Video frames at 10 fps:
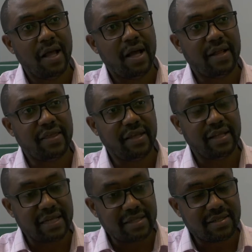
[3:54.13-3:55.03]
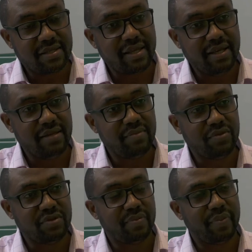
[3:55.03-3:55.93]
I think that's the
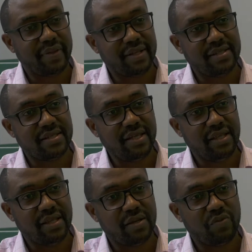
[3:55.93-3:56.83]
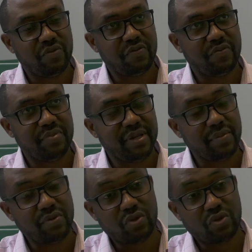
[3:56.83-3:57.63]
most important thing that we've been able